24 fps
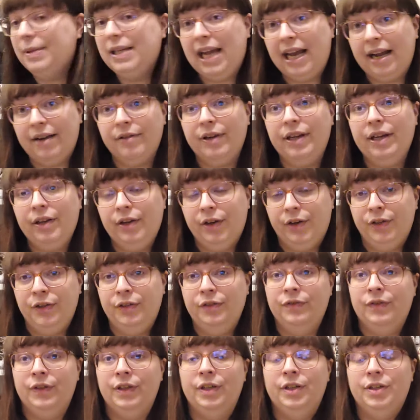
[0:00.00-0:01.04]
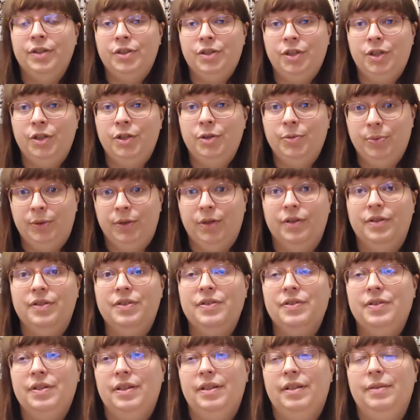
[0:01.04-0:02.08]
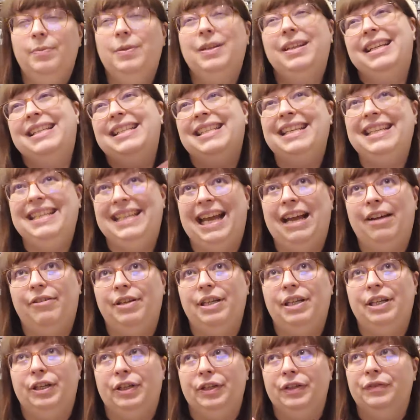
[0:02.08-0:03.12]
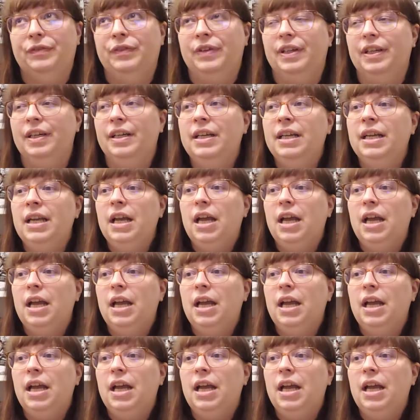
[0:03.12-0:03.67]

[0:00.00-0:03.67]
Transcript: carrying over two books. Well I say carrying over.